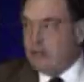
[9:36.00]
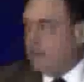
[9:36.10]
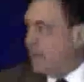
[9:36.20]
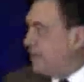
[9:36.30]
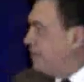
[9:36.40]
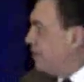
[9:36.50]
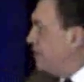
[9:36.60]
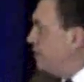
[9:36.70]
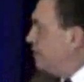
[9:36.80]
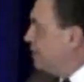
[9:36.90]
They have
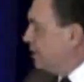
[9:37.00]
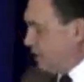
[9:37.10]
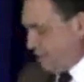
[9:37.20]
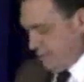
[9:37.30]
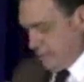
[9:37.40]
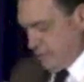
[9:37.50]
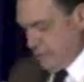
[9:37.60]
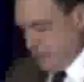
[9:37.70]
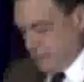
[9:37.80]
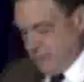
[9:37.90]
in
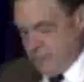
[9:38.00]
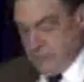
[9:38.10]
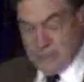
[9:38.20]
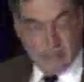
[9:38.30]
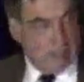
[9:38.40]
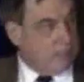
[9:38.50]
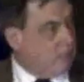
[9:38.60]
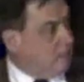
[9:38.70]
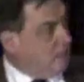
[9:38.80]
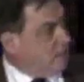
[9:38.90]
the
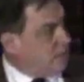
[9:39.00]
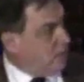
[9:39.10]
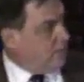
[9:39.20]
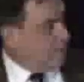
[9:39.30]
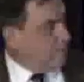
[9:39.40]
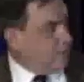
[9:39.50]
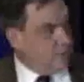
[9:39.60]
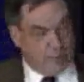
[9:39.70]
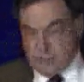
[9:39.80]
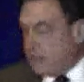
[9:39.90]

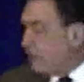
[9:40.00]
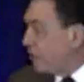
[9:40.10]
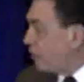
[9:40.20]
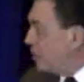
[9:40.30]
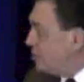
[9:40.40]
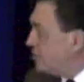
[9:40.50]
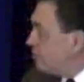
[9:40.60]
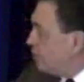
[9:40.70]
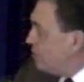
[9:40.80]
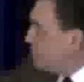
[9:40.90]
Sahara
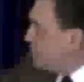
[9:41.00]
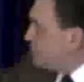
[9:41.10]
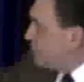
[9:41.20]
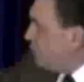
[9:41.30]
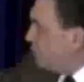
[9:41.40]
region, there's a